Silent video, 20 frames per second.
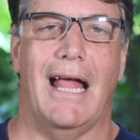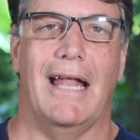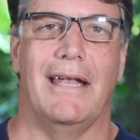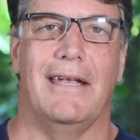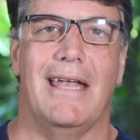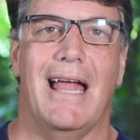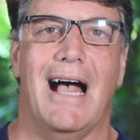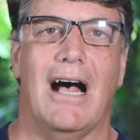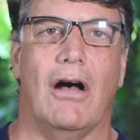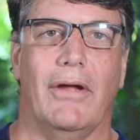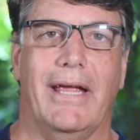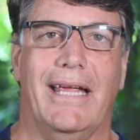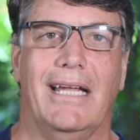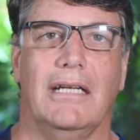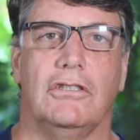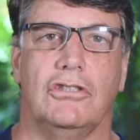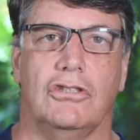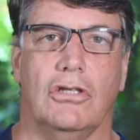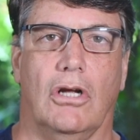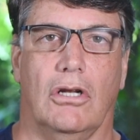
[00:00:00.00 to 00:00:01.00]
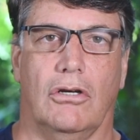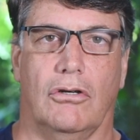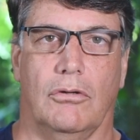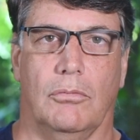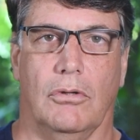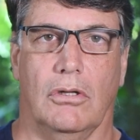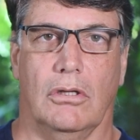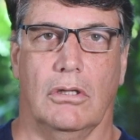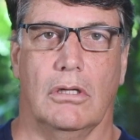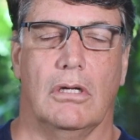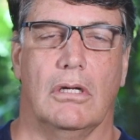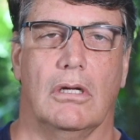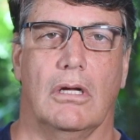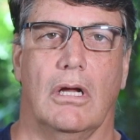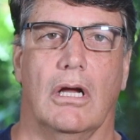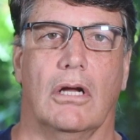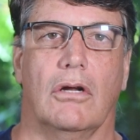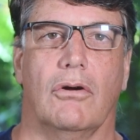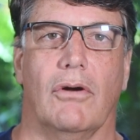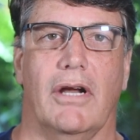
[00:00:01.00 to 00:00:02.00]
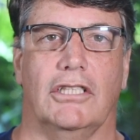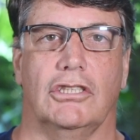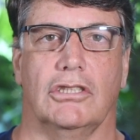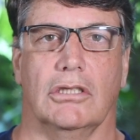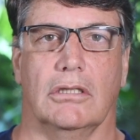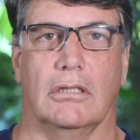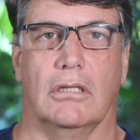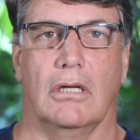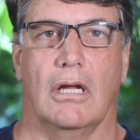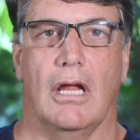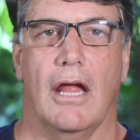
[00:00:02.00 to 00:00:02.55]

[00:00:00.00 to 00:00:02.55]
and now intolerable aggression.